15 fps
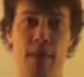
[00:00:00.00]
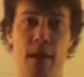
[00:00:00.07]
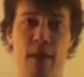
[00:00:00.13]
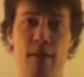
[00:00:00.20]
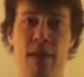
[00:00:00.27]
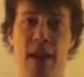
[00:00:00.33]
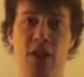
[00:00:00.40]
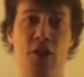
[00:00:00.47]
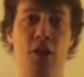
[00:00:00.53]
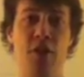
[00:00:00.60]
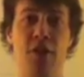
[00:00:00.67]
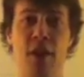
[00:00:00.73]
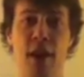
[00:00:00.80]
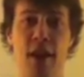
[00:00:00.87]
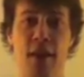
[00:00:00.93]
A venture
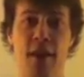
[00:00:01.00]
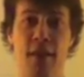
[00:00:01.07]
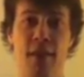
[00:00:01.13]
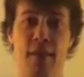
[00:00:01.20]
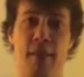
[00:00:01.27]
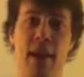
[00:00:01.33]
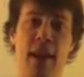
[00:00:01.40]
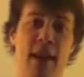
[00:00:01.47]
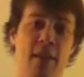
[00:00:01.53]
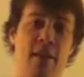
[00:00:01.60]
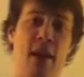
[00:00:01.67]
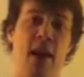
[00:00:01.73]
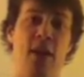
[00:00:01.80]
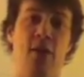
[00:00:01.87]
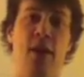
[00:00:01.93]
fund may need a
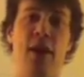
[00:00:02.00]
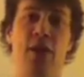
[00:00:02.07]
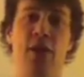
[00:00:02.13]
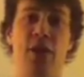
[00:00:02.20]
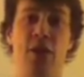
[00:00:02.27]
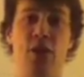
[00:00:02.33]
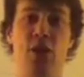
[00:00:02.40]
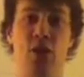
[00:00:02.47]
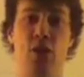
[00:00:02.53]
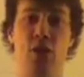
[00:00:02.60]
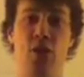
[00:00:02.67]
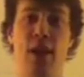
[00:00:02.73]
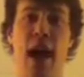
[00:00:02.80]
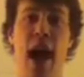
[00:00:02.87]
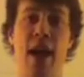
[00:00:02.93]
valuation
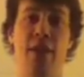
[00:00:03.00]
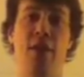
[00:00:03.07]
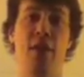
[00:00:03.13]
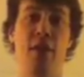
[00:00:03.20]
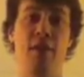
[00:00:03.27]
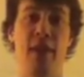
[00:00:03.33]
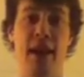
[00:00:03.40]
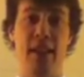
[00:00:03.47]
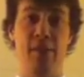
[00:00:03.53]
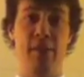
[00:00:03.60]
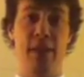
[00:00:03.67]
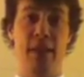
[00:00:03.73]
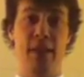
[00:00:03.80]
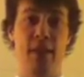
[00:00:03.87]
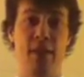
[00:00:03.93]
to guide their
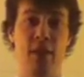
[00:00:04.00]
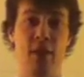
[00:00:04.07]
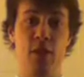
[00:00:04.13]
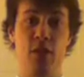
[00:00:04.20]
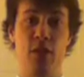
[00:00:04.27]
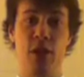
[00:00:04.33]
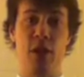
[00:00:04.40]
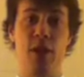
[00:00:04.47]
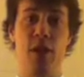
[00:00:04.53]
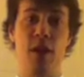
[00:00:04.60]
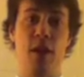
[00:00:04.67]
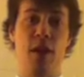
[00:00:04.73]
investments in the future.